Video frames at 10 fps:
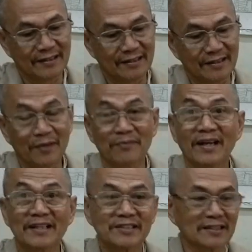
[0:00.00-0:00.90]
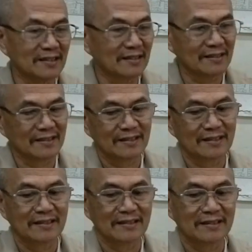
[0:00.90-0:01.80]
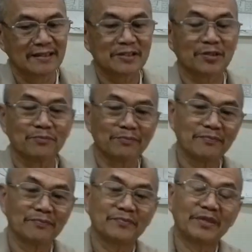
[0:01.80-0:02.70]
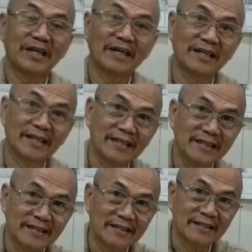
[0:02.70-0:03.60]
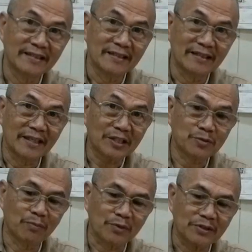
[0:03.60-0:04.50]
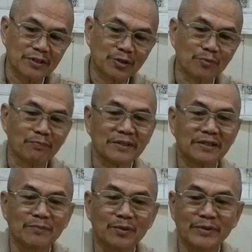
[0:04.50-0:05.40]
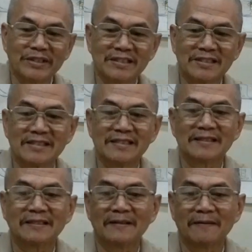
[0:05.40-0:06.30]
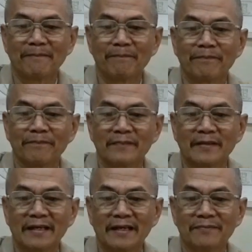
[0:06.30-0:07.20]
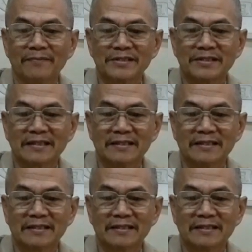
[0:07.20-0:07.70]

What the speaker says: Knoblock set is the latch bolt is compatible with this embassy,